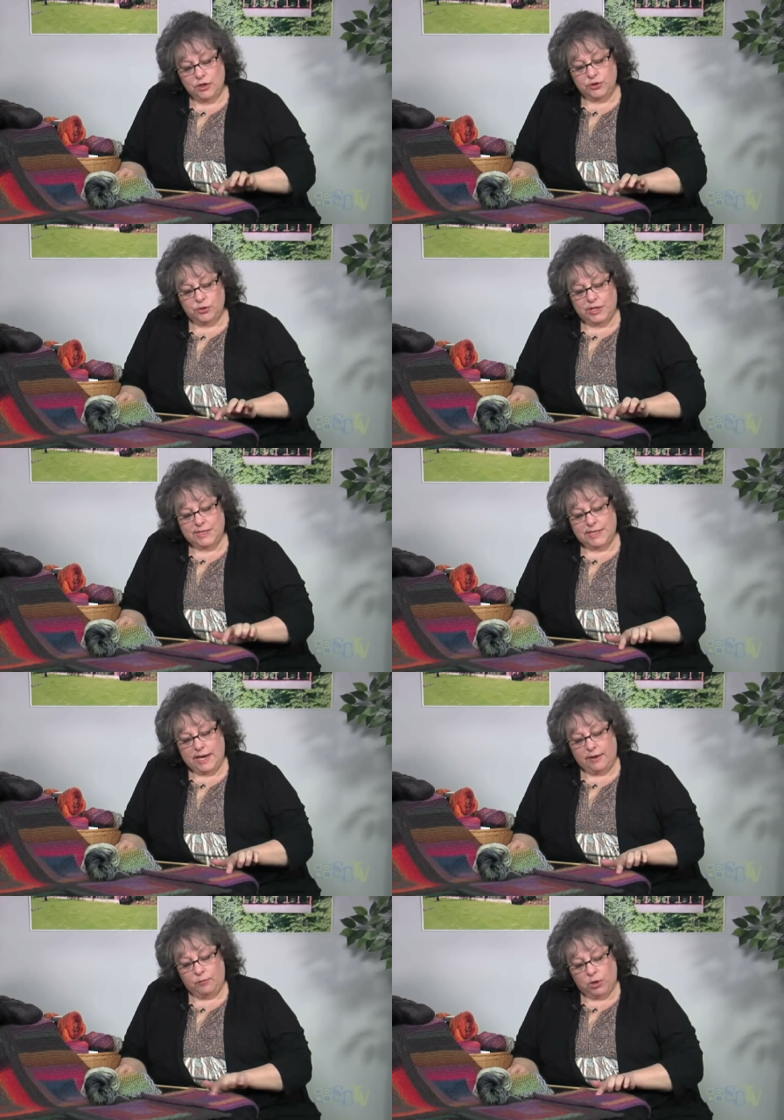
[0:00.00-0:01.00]
So you can see I
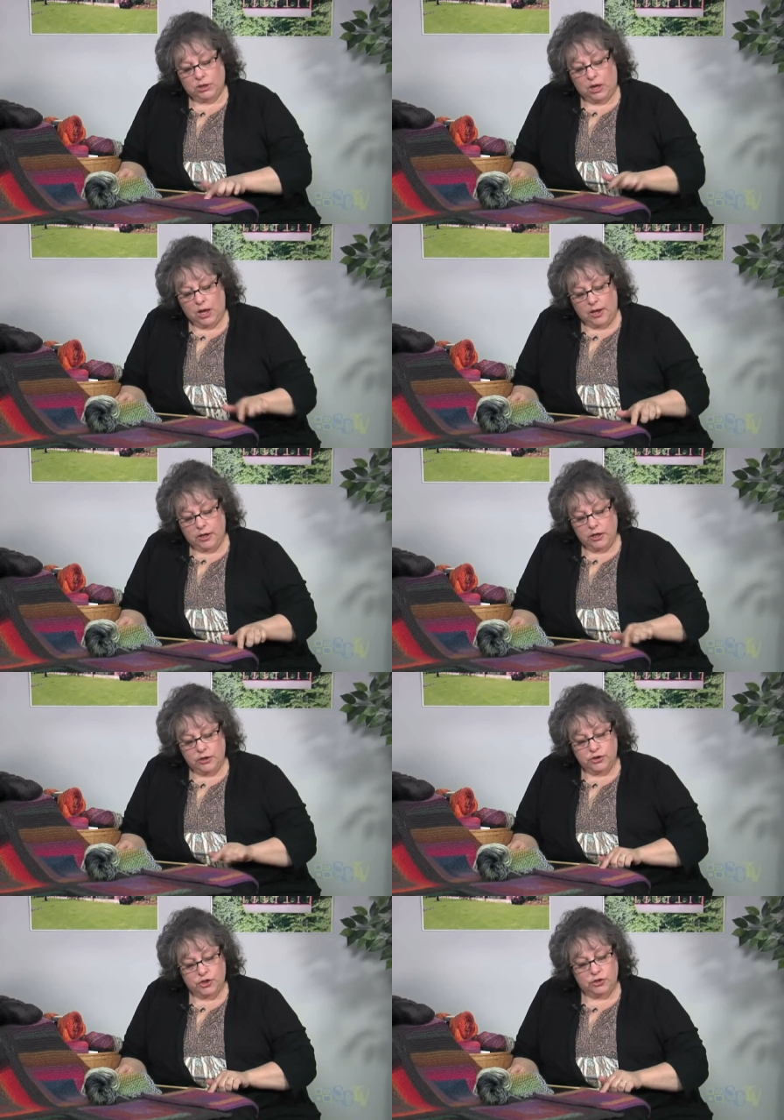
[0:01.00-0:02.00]
have one log,
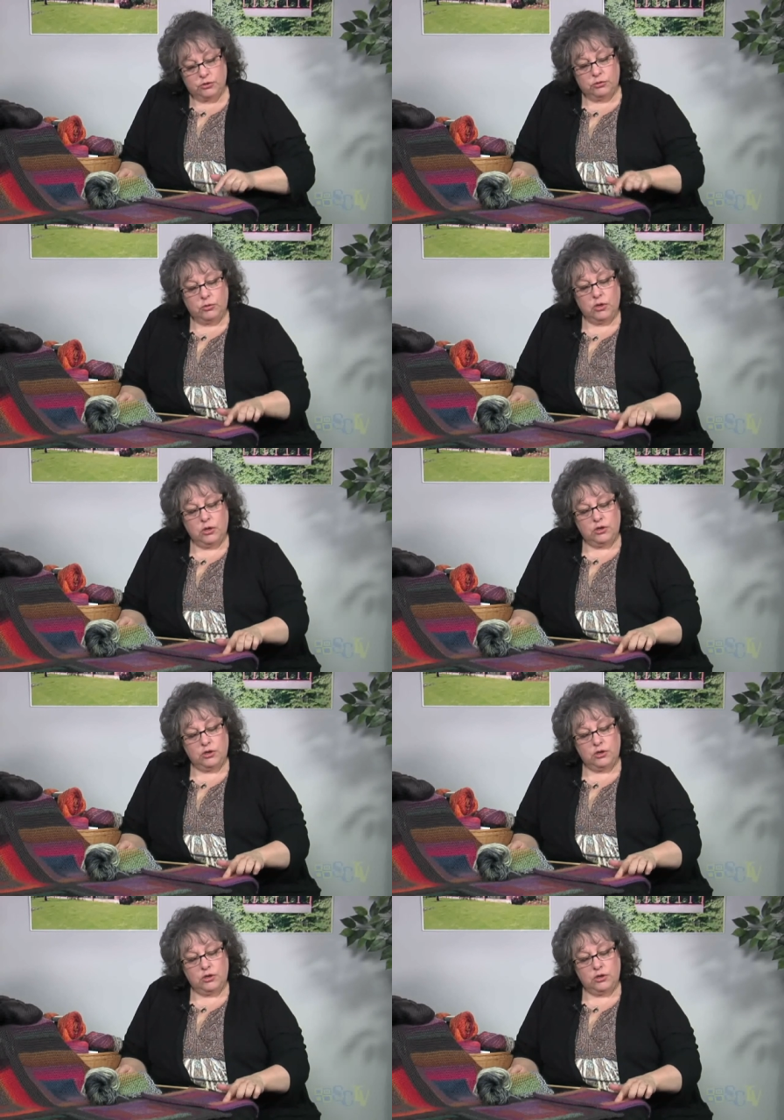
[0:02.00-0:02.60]
two,